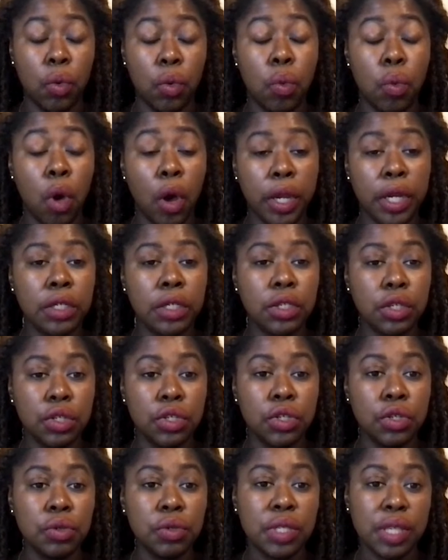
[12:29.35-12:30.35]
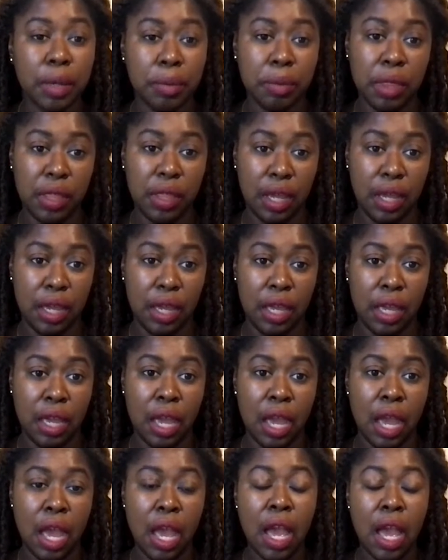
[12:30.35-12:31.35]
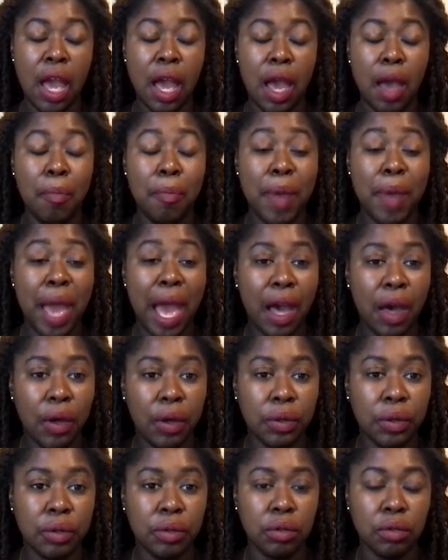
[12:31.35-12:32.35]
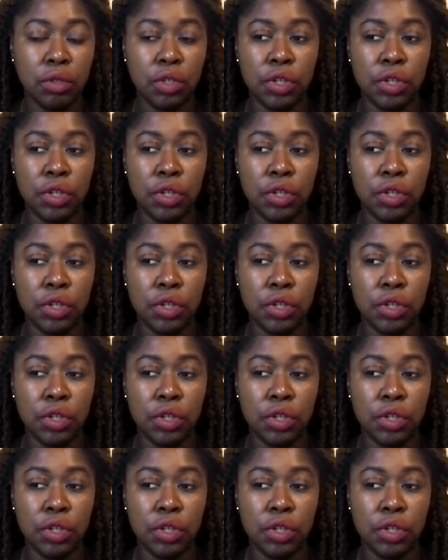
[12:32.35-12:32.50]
who wanted to do something about,